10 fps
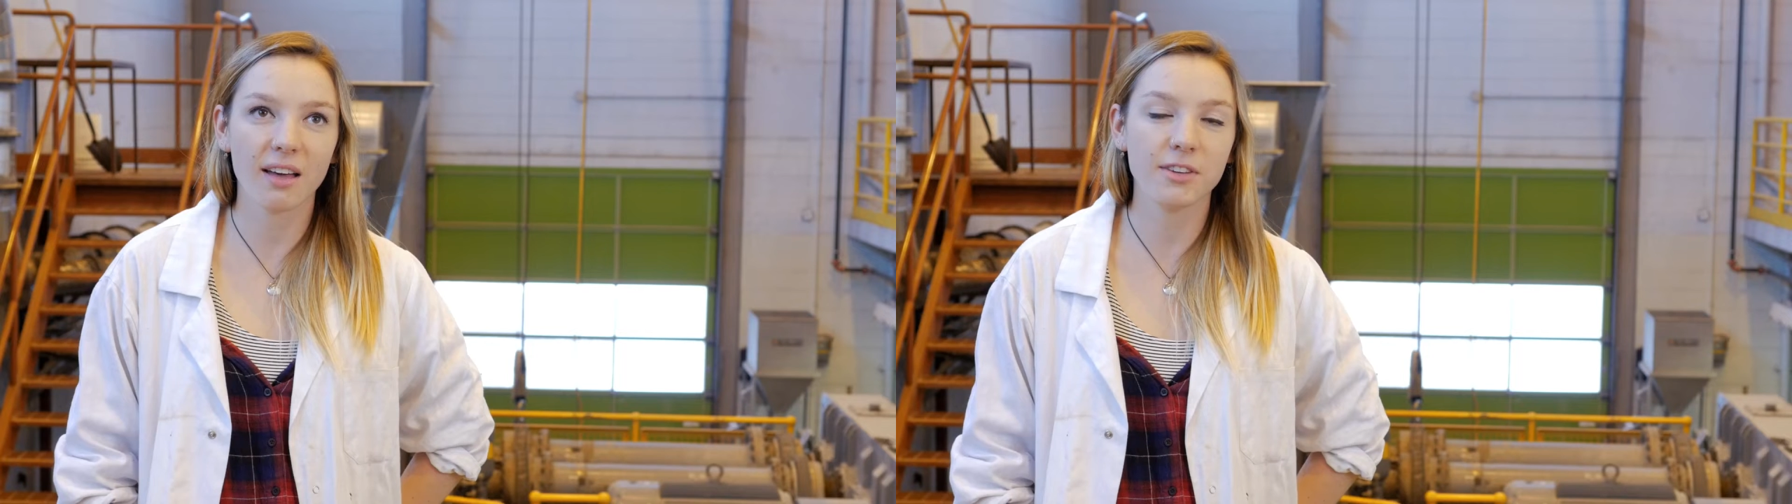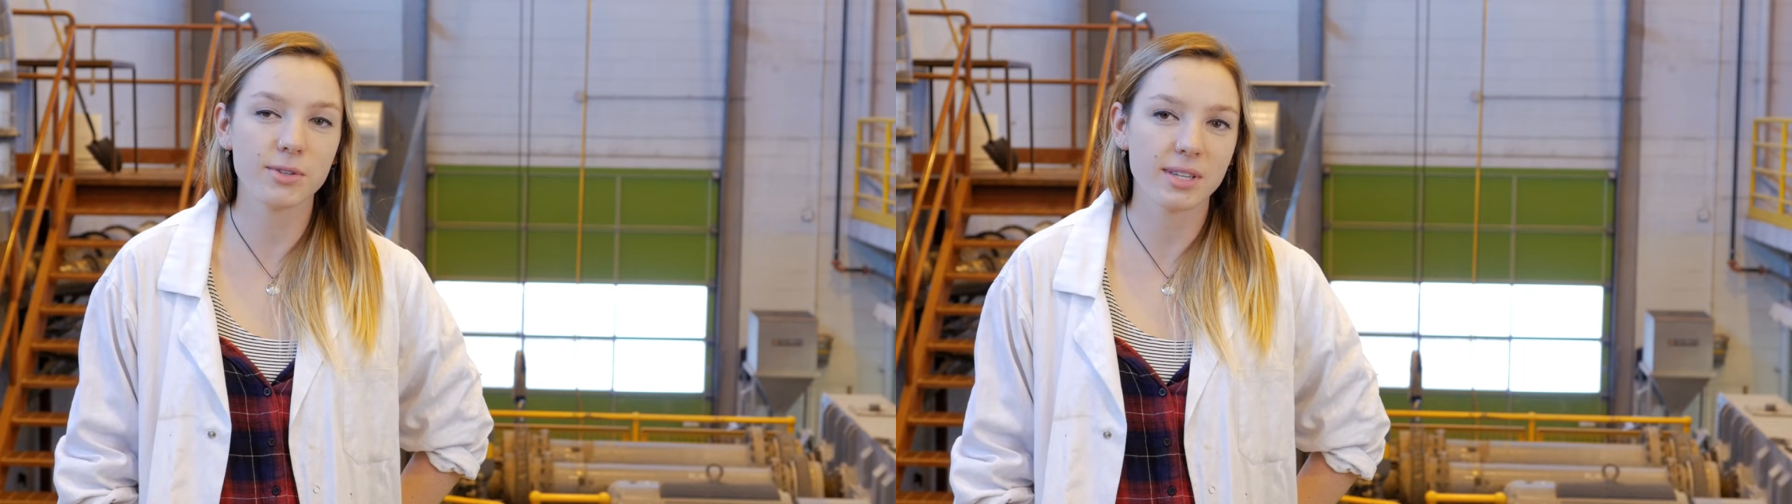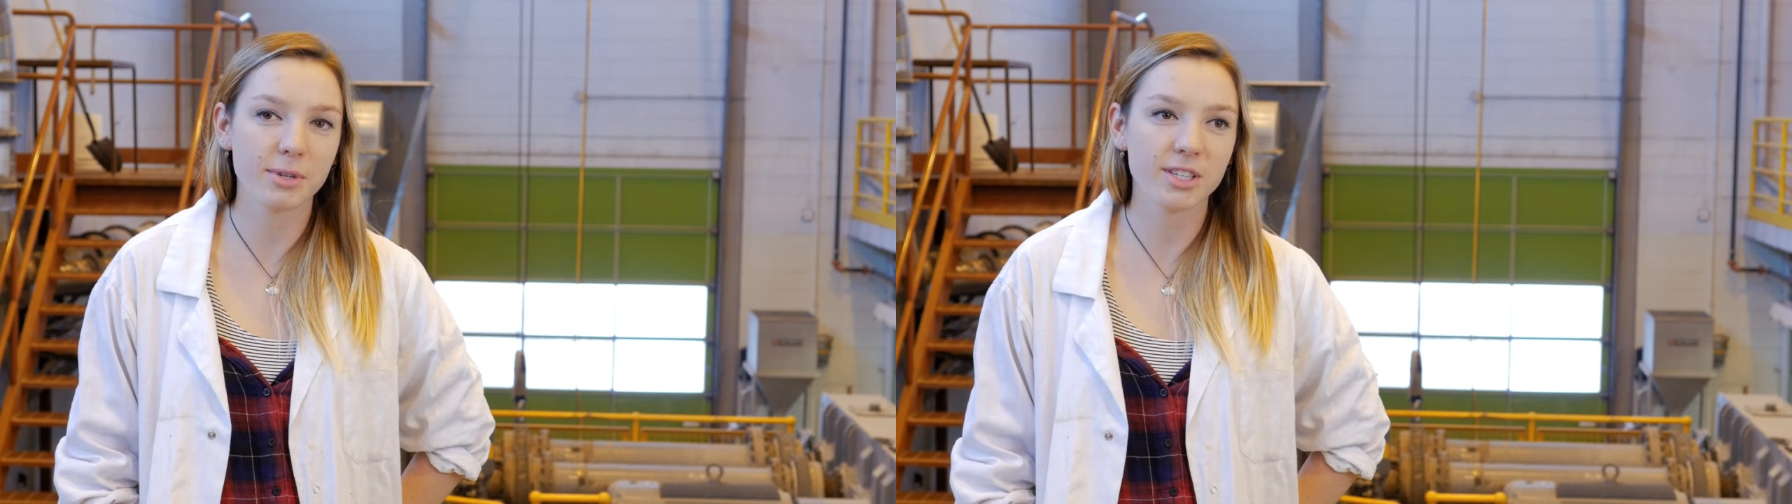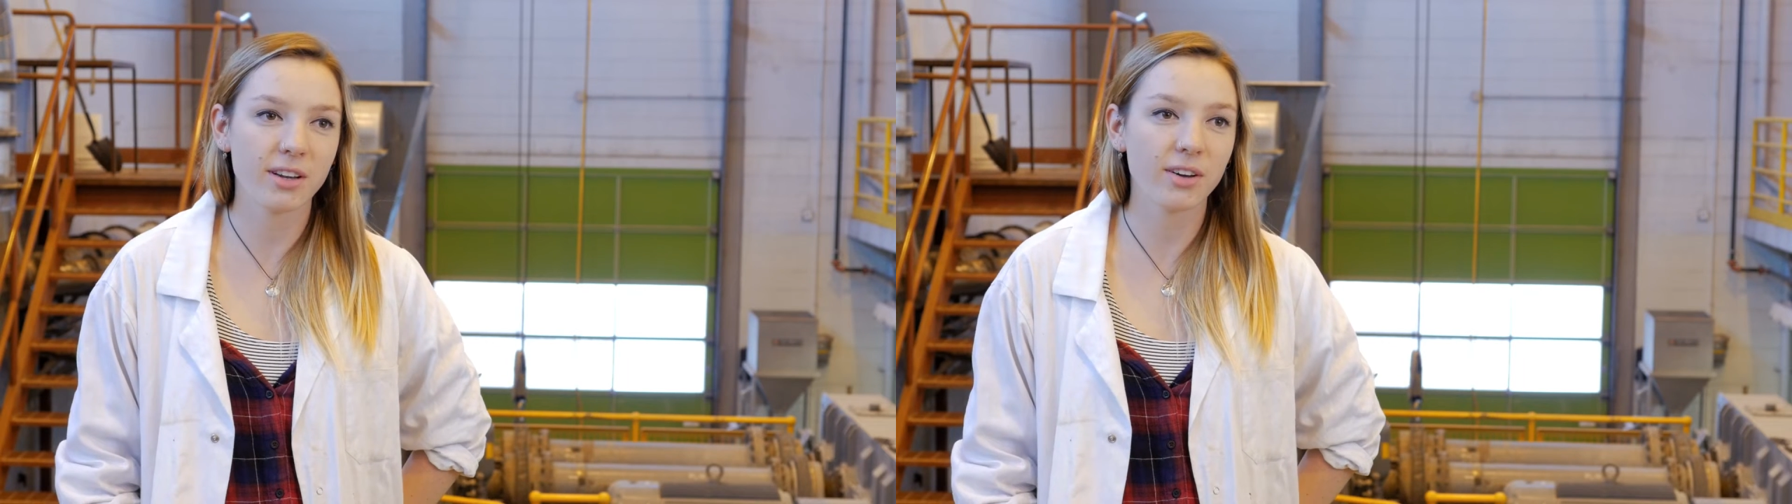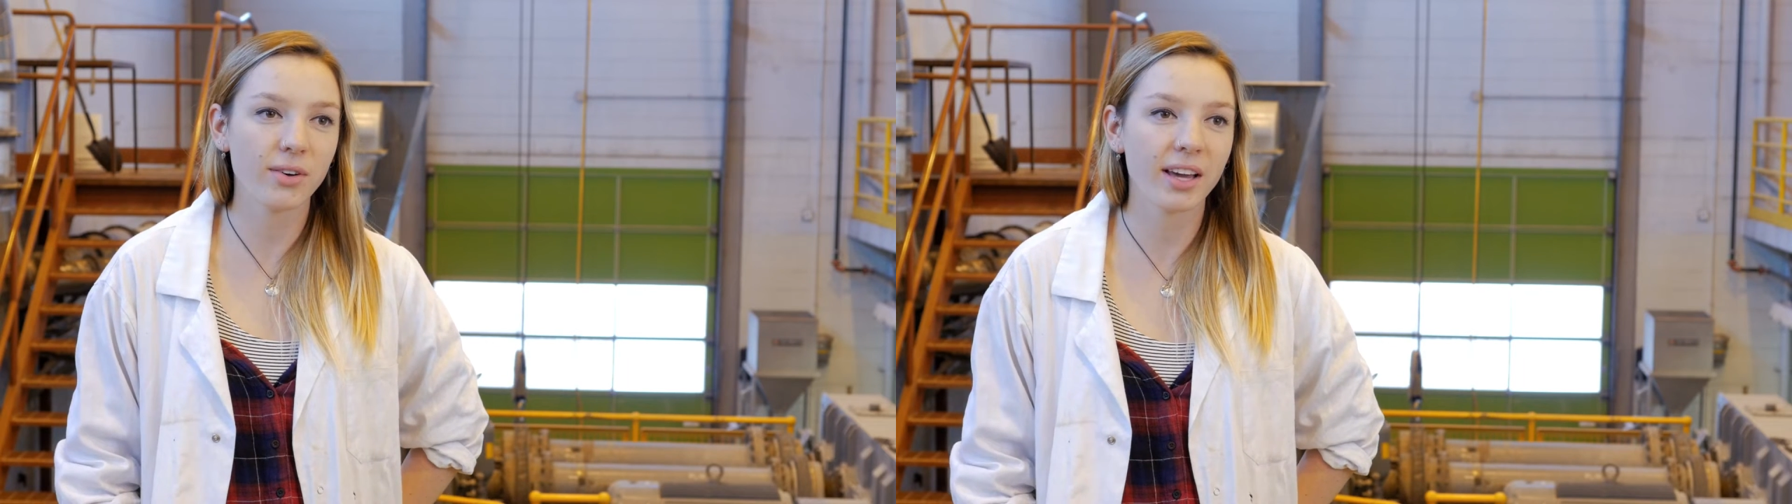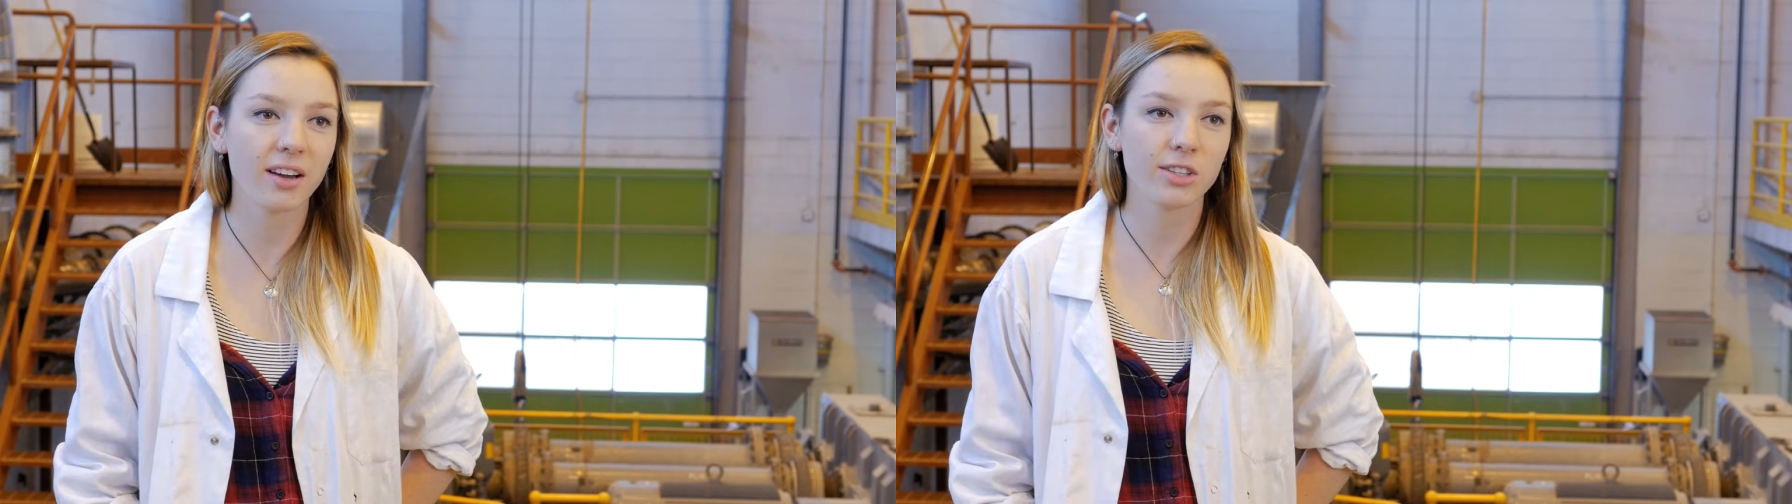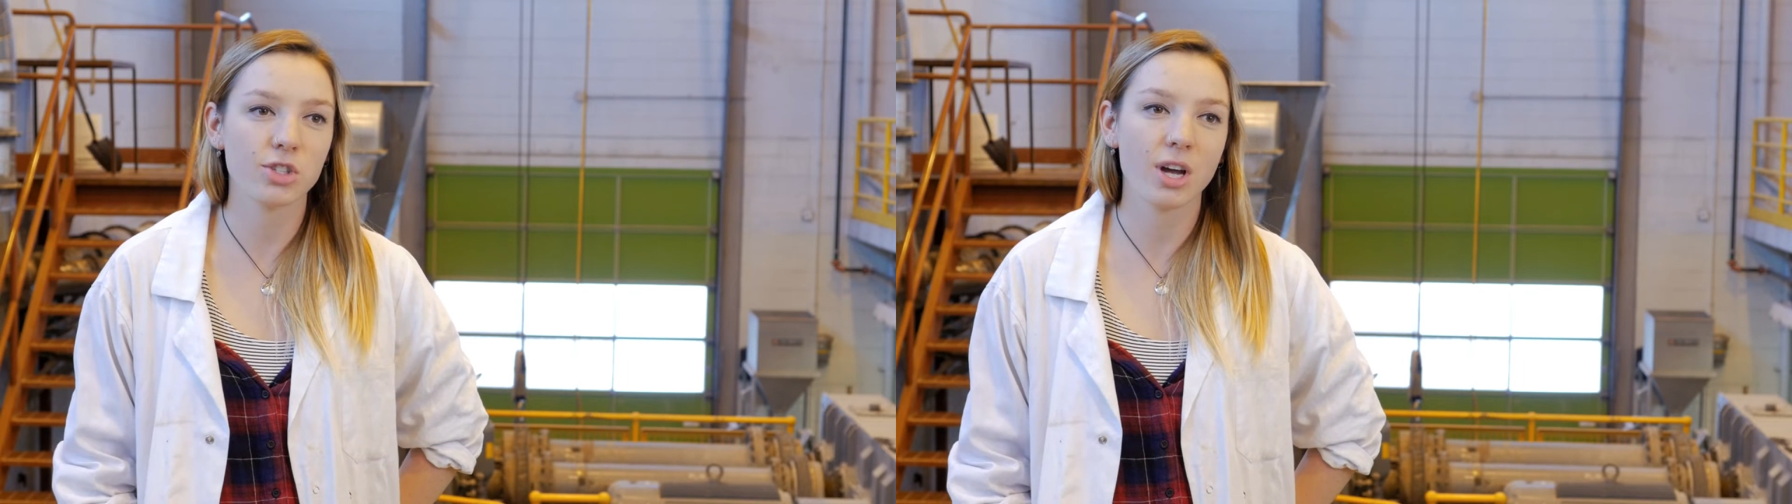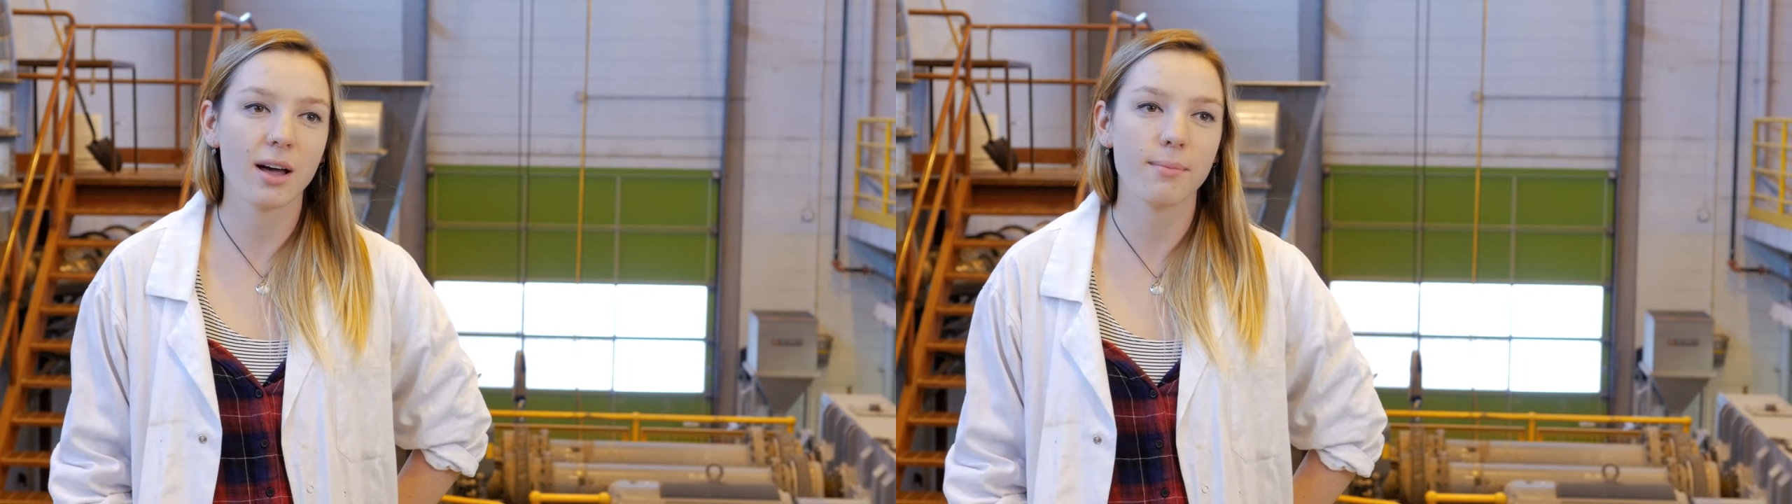A few summers ago, I got a
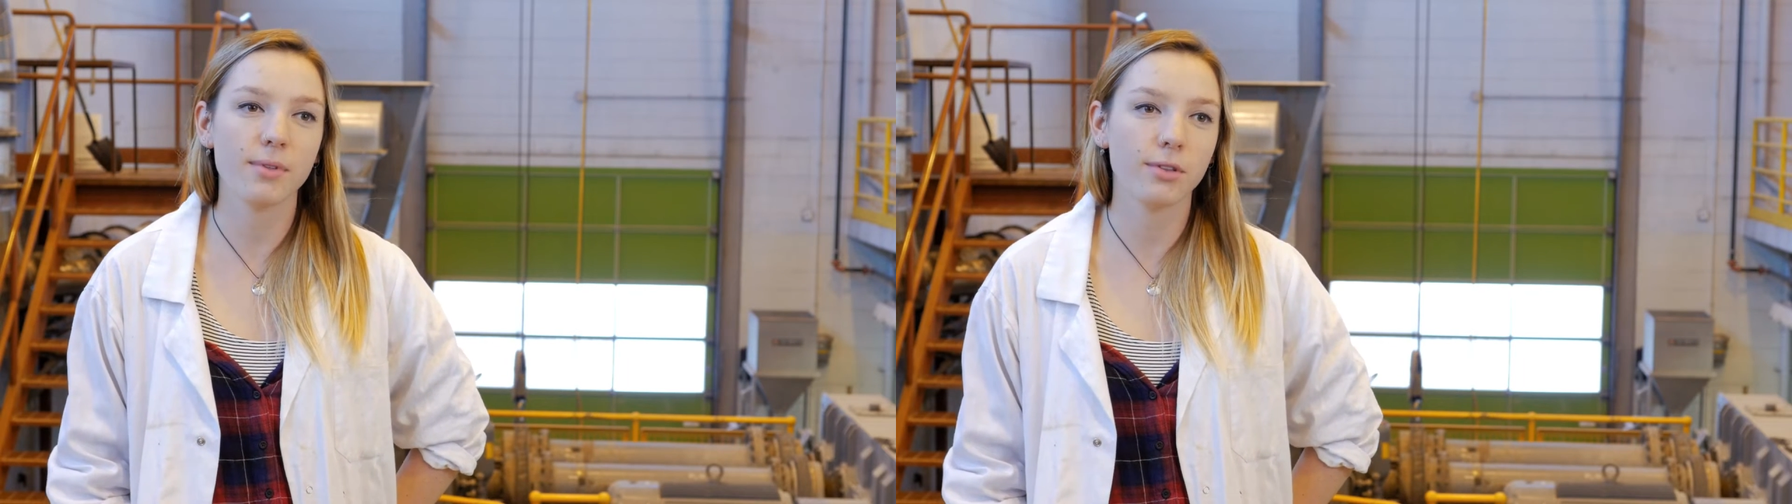job